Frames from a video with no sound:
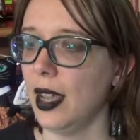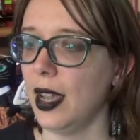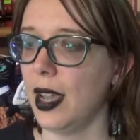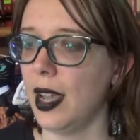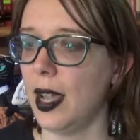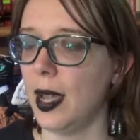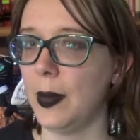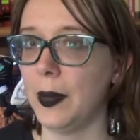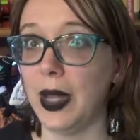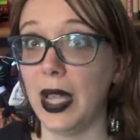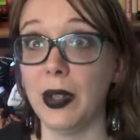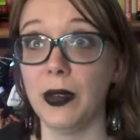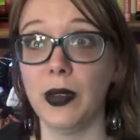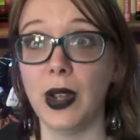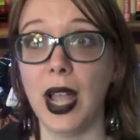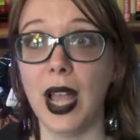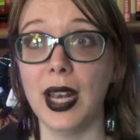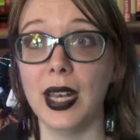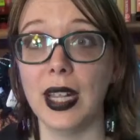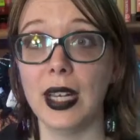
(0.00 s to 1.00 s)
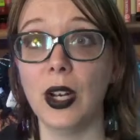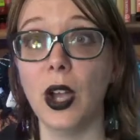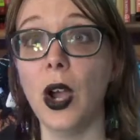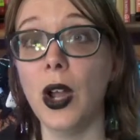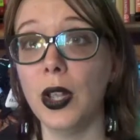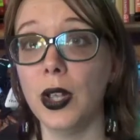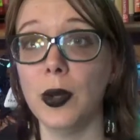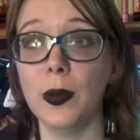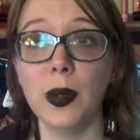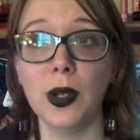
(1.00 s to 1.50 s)
I read an
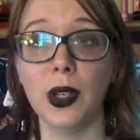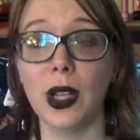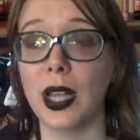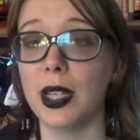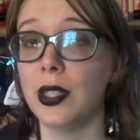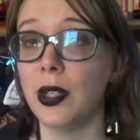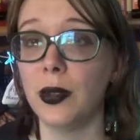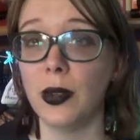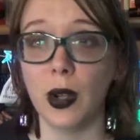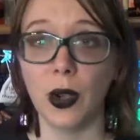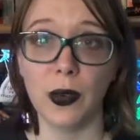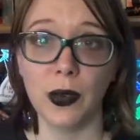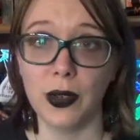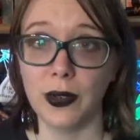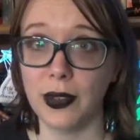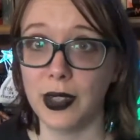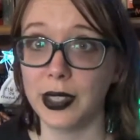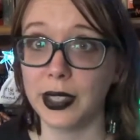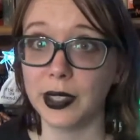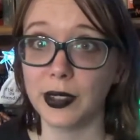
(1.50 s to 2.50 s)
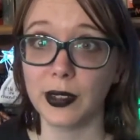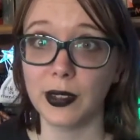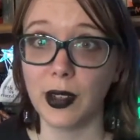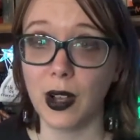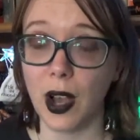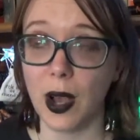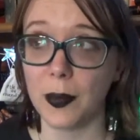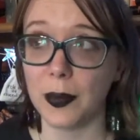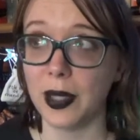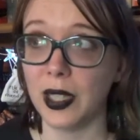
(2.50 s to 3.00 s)
audiobook. I don't own a physical
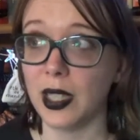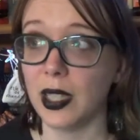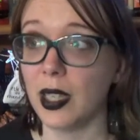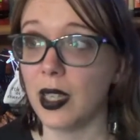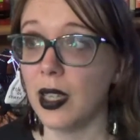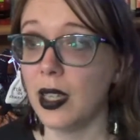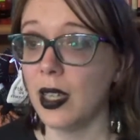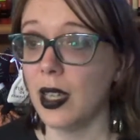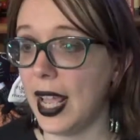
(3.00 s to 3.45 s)
copy.